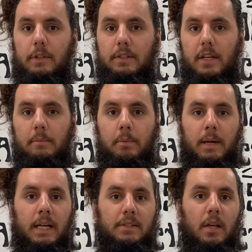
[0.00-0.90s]
a free sample
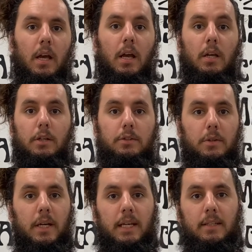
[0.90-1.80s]
box. You just
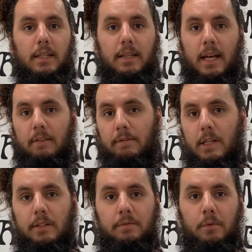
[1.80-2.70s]
go ahead, click that, fill
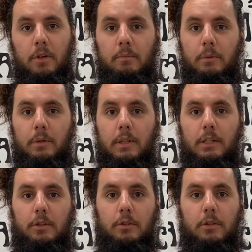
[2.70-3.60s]
out the form, and we will
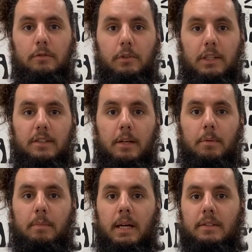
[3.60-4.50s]
get you your free
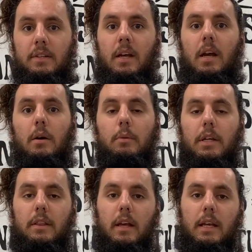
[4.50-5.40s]
sample box
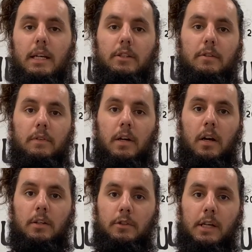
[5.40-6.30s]
with each of
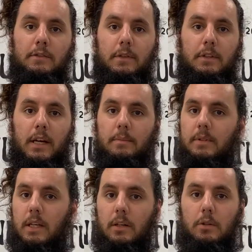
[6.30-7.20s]
our transfer
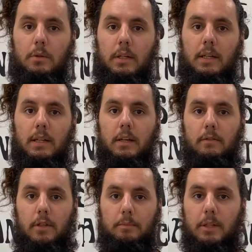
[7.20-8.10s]
types included in there
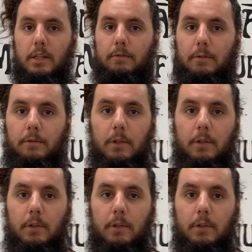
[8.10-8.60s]
completely for